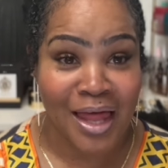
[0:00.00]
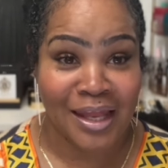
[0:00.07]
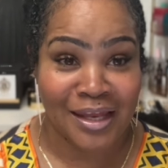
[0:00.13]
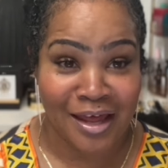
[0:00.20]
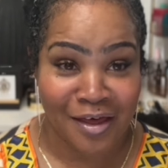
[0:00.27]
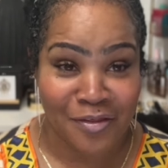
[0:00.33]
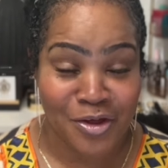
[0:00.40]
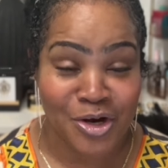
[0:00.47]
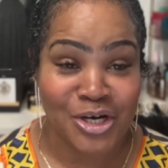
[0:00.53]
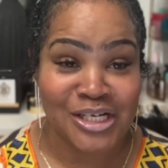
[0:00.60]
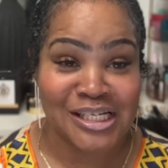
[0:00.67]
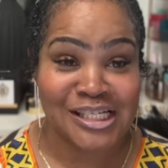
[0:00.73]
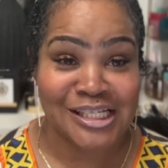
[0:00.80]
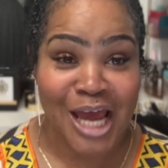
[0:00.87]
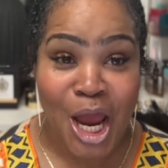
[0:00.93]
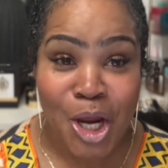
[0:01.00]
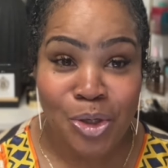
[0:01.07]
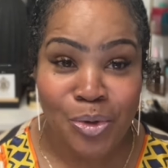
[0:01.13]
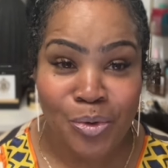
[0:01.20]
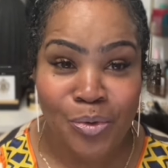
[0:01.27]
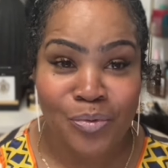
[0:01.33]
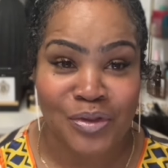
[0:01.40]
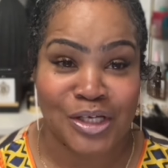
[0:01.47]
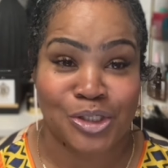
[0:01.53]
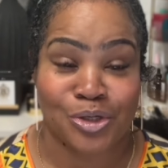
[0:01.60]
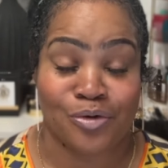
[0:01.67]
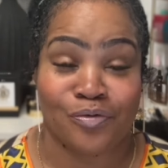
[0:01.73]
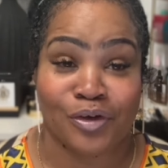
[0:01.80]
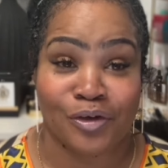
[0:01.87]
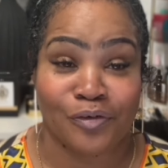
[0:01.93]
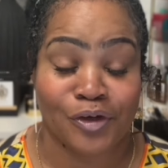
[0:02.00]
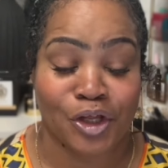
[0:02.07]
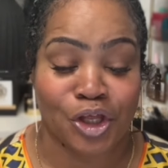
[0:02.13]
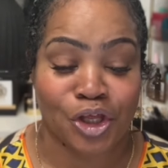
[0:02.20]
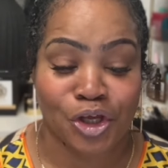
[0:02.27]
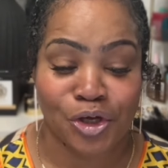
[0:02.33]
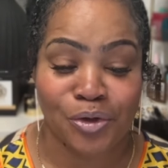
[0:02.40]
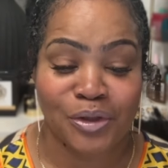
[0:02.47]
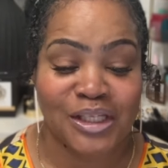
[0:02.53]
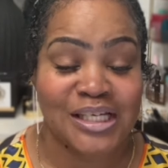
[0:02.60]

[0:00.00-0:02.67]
Leather Sandal. These are really cute.